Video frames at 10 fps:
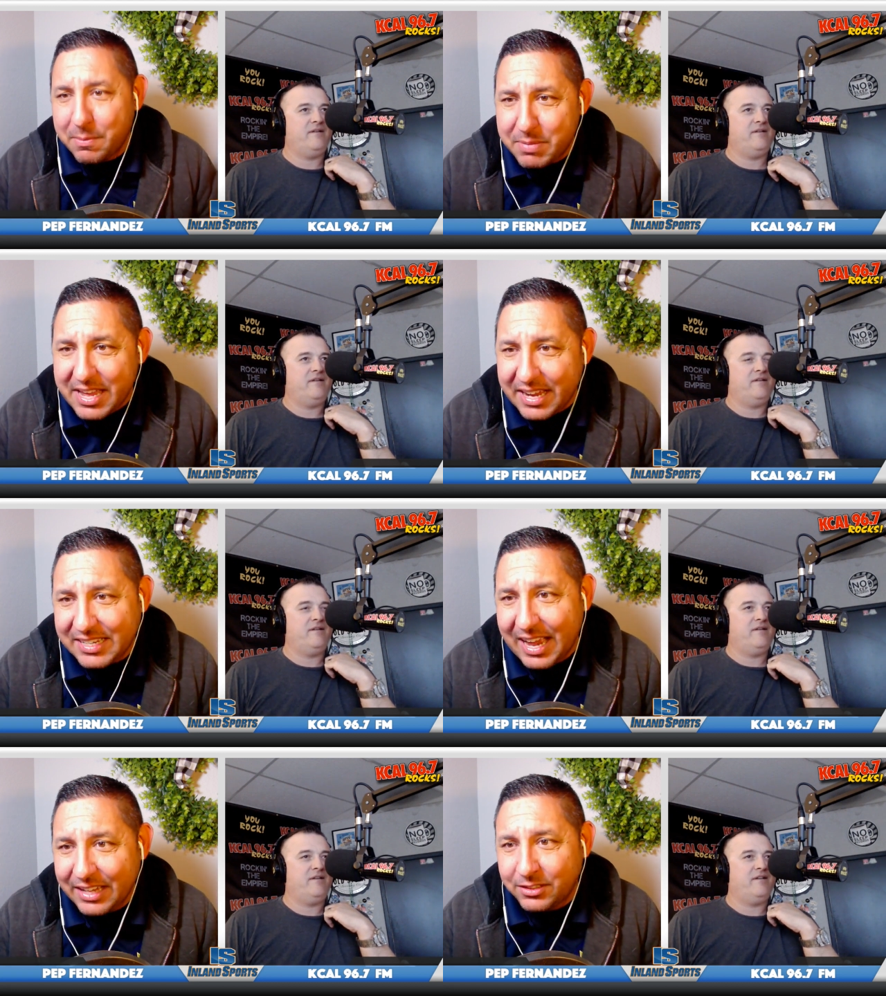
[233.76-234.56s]
Speaker 1: N B
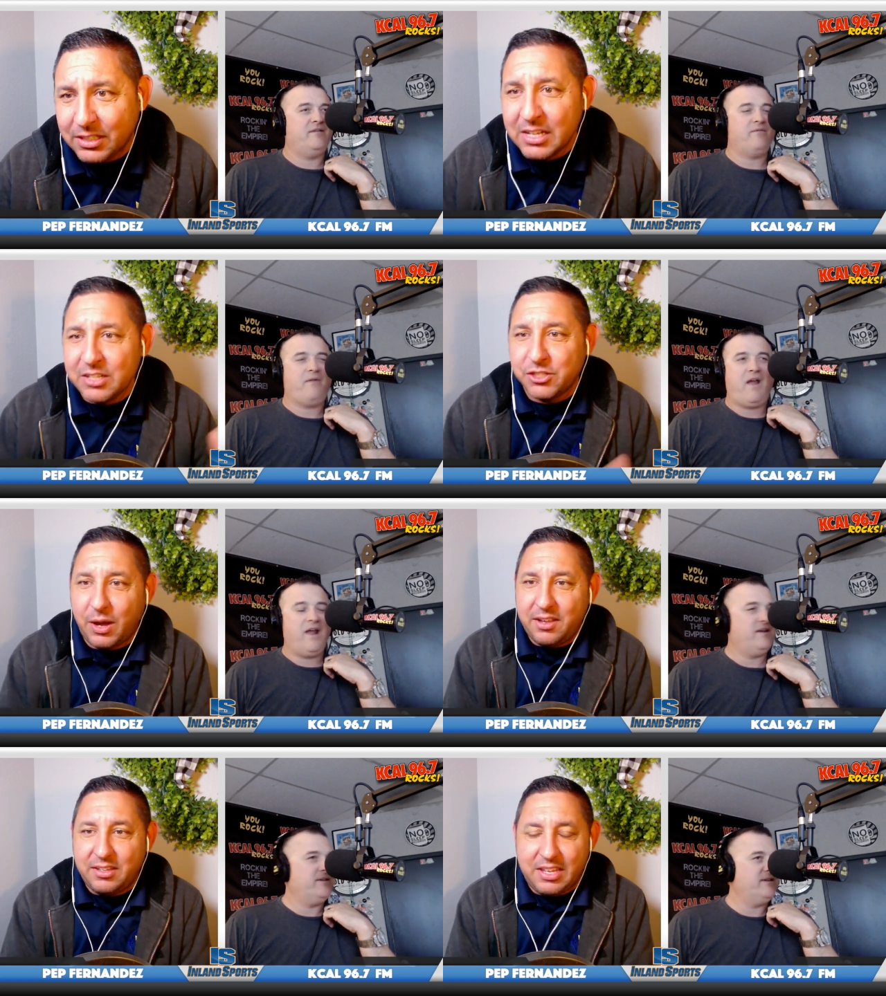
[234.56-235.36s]
A title.
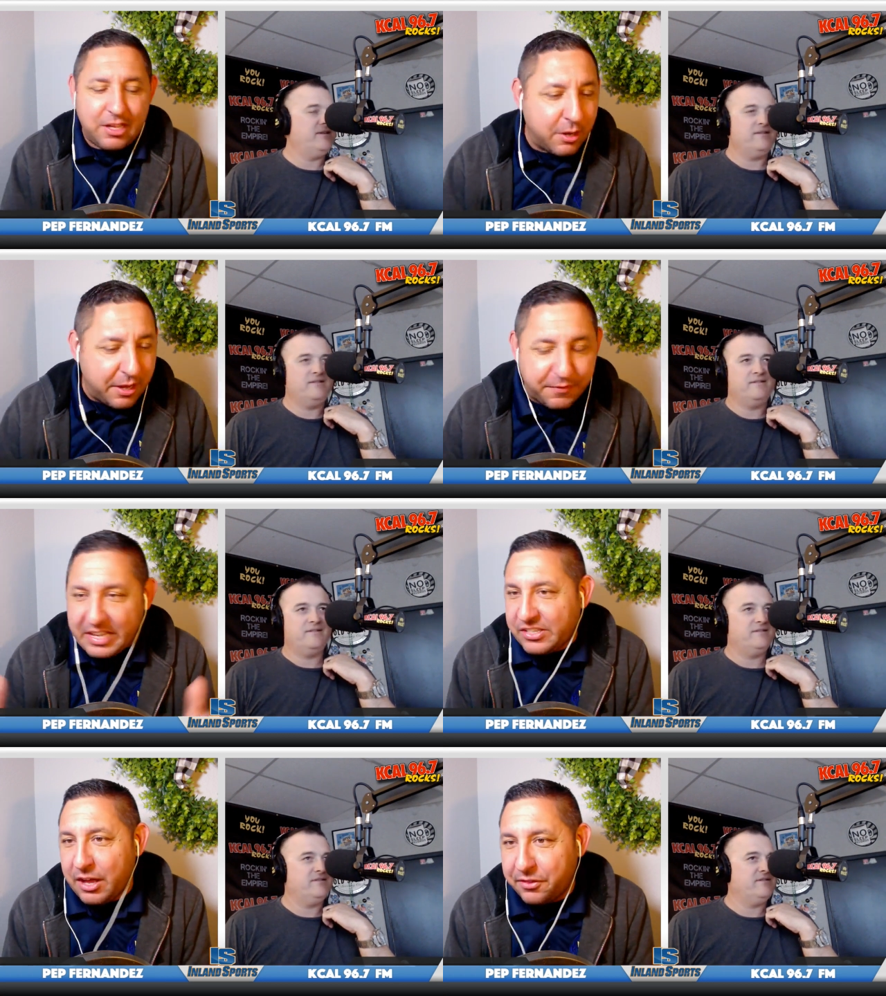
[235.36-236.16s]
So, you know,
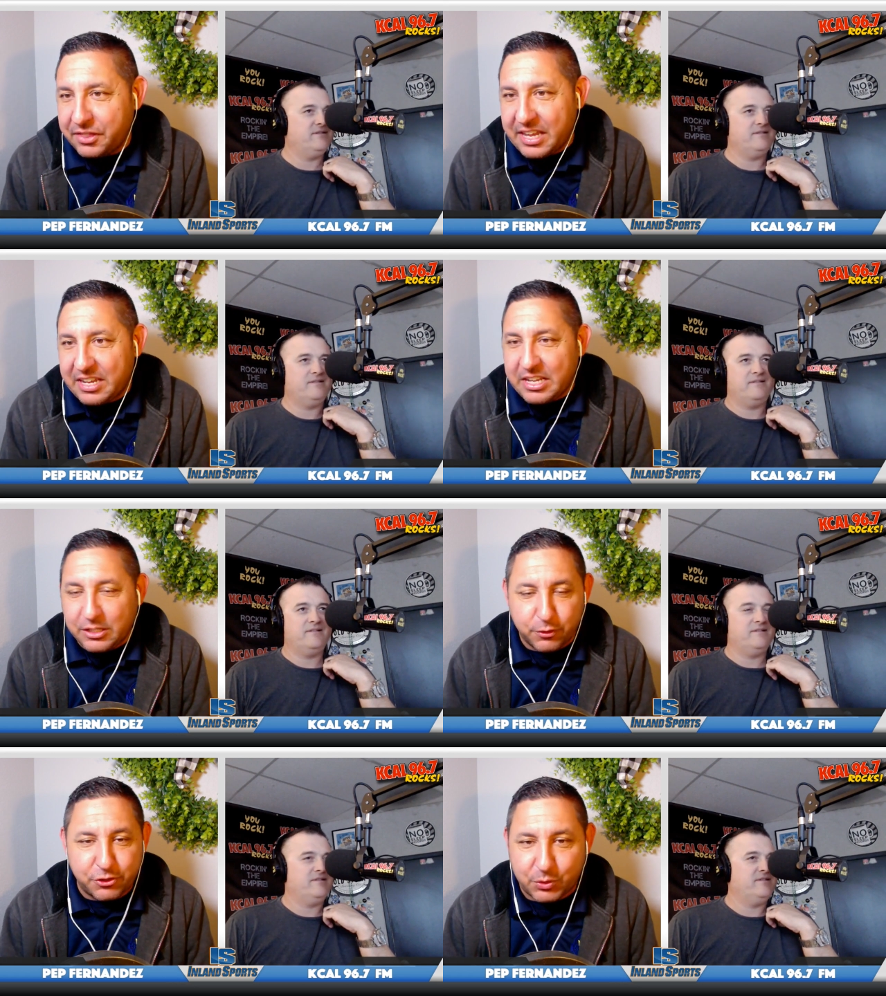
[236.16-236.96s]
if he's healthy and
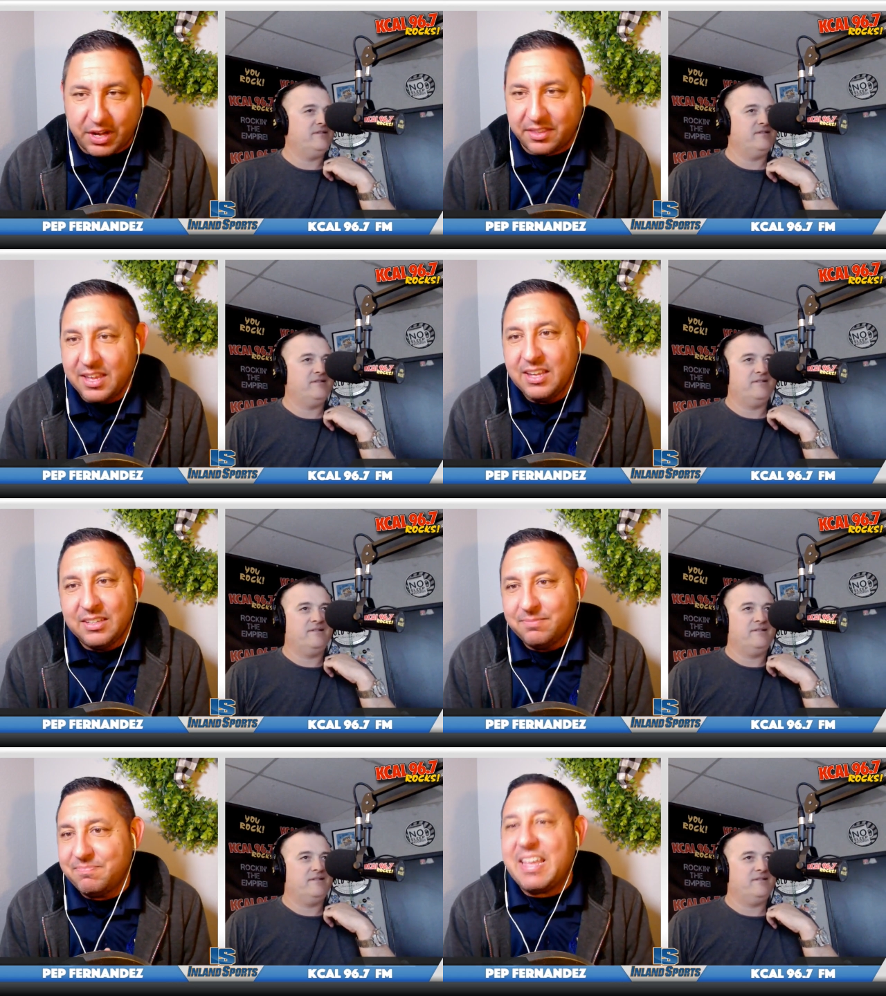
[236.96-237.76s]
he's full strength,
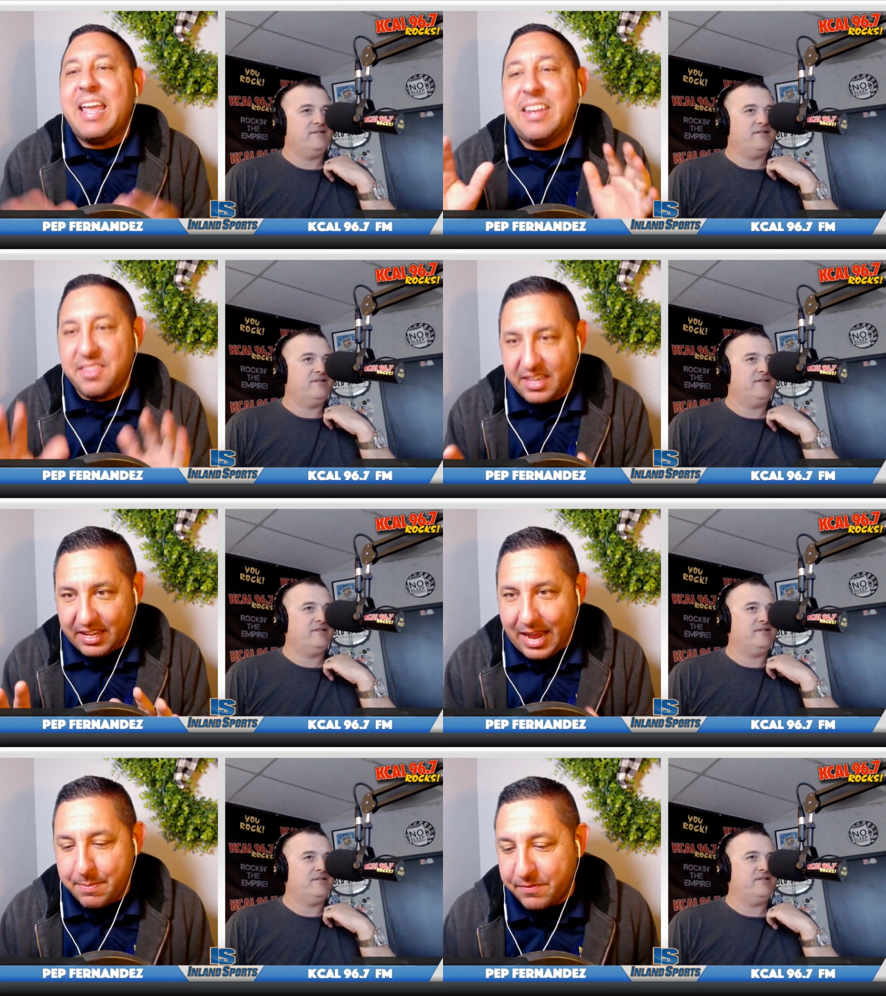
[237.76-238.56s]

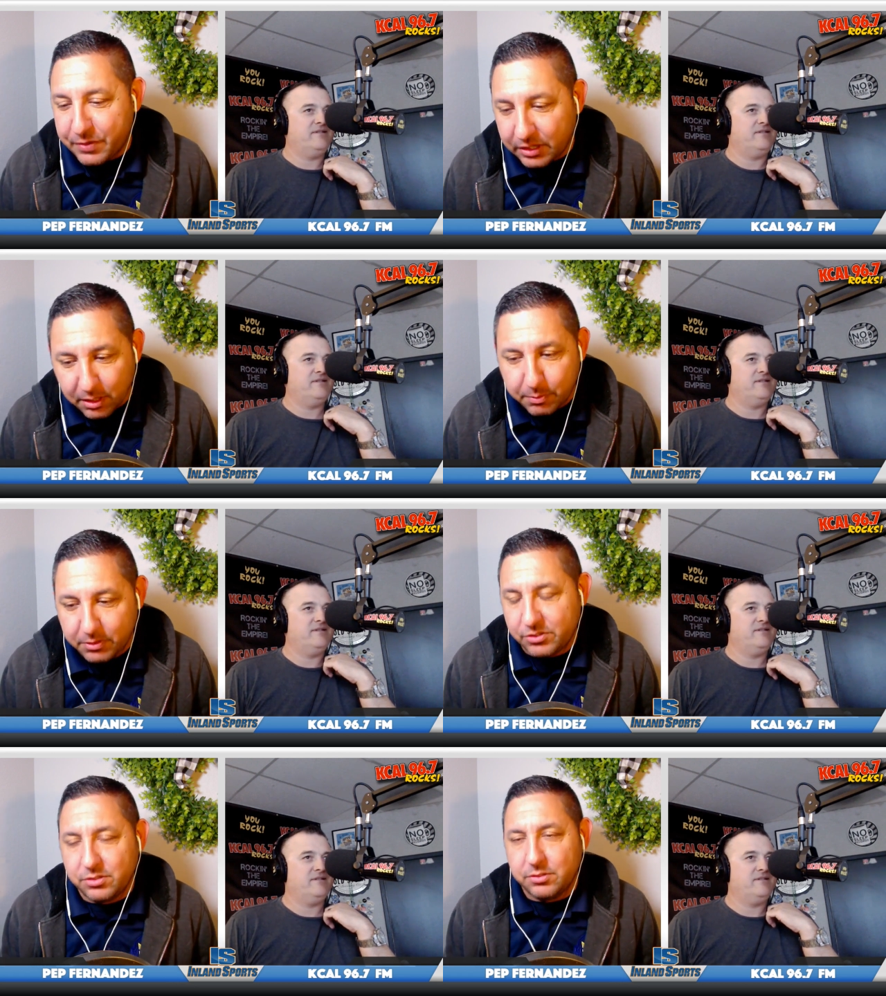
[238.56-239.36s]
anything can happen for the
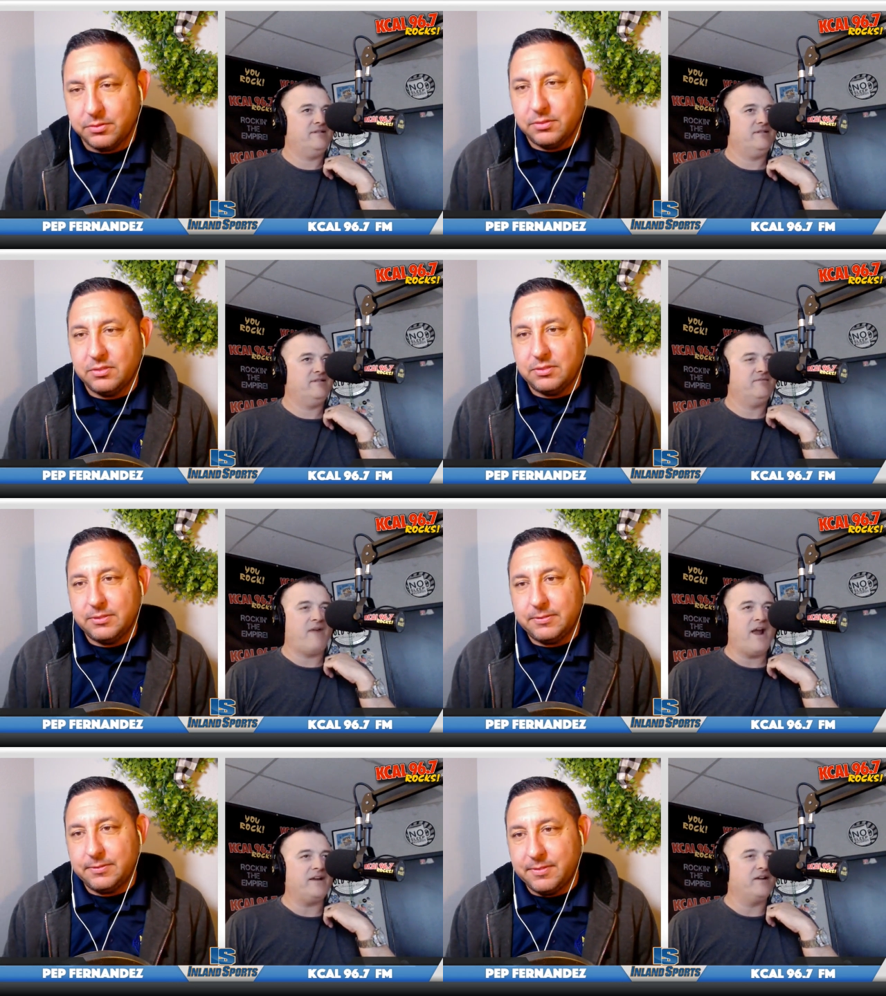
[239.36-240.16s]
Clippers.
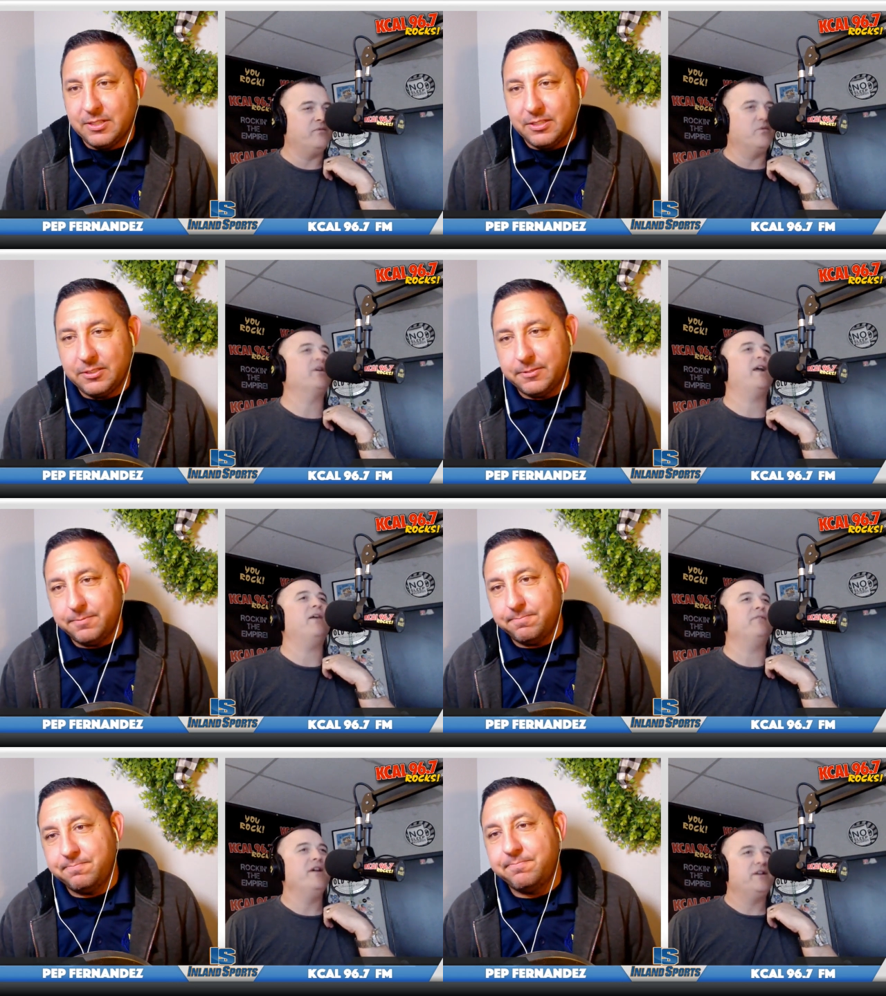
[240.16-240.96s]
Speaker 2: Right, could work
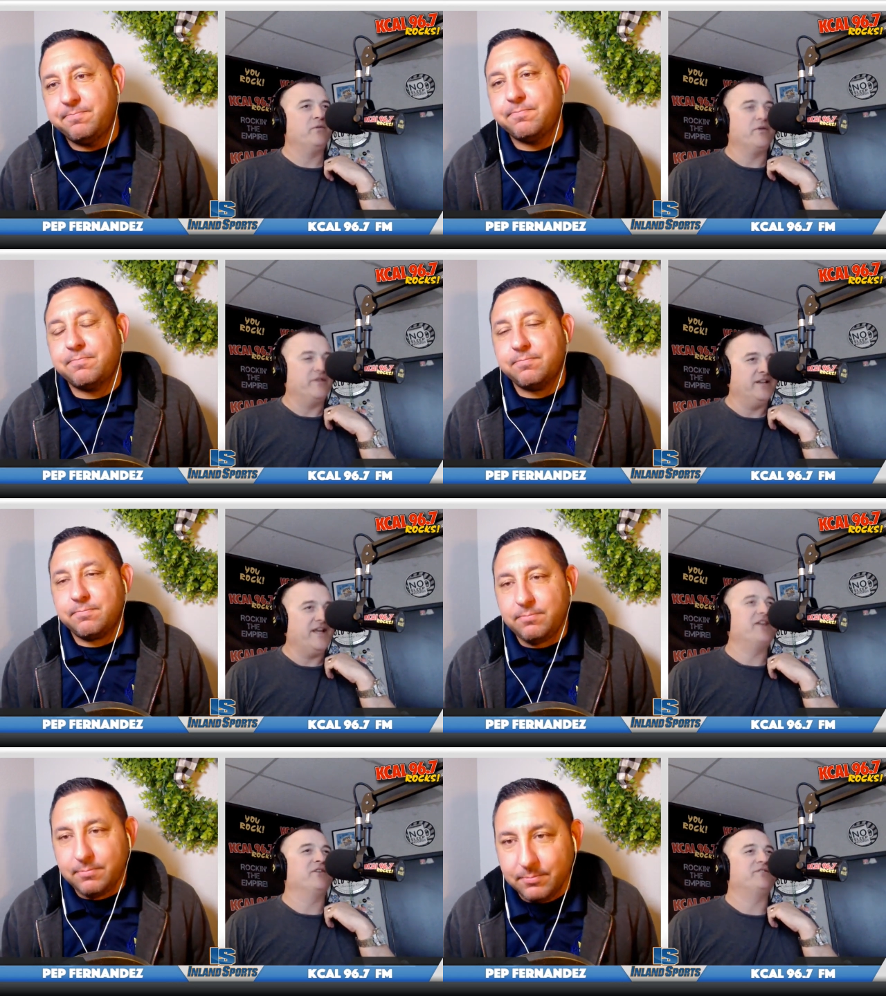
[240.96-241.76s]
out to where the
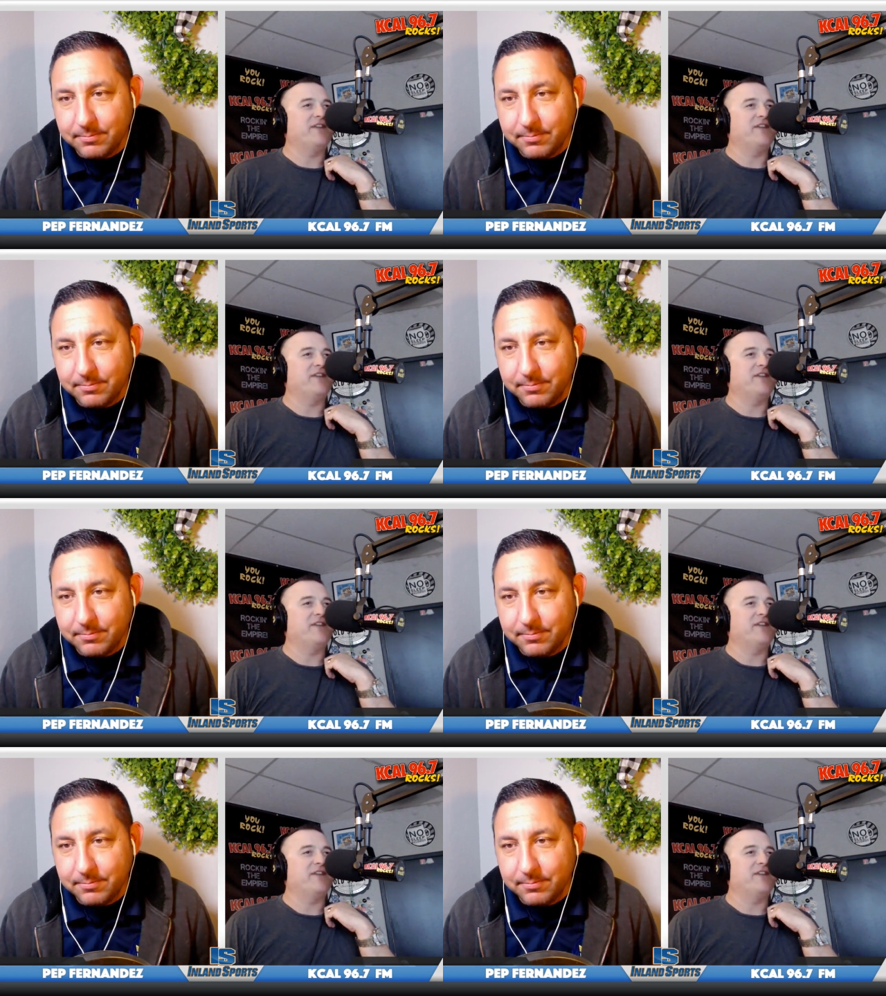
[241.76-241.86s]
Lakers